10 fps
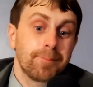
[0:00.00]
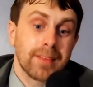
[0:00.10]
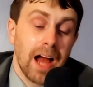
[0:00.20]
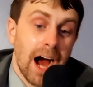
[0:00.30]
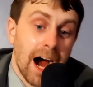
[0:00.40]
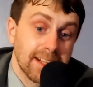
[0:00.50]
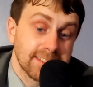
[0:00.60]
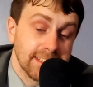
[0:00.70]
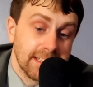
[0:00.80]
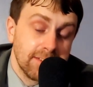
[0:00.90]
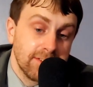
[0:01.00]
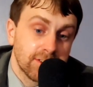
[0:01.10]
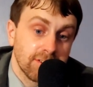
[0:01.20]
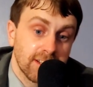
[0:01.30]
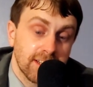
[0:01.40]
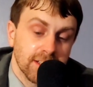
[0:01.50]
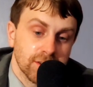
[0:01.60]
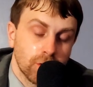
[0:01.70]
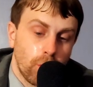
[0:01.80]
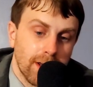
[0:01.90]
Honestly, even drinking this
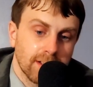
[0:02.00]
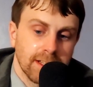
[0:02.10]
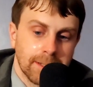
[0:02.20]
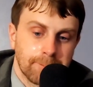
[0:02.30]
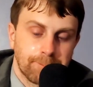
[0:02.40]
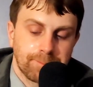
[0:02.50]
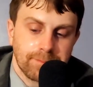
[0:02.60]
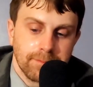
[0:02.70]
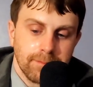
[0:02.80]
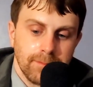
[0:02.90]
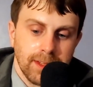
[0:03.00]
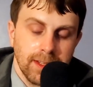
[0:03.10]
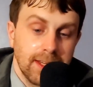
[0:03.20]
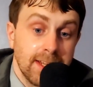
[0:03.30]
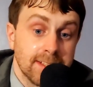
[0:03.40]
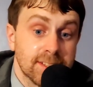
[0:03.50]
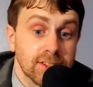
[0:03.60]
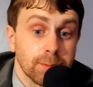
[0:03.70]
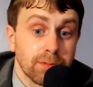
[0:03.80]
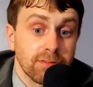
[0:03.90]
quickly, it is
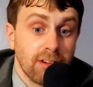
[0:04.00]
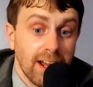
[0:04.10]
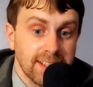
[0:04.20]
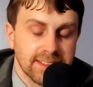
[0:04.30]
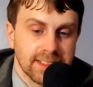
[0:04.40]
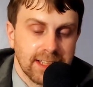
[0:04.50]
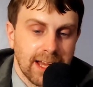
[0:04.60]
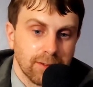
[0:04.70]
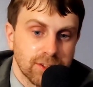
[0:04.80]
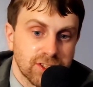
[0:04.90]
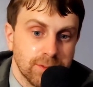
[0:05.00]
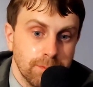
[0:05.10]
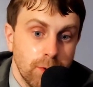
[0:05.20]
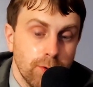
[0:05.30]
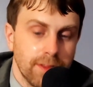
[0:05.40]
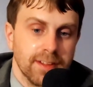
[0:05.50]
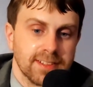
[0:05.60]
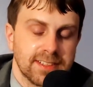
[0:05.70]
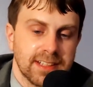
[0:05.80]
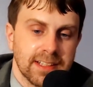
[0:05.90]
surprising how smooth
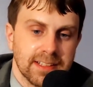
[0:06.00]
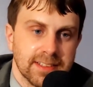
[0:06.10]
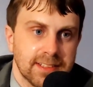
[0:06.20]
this tastes.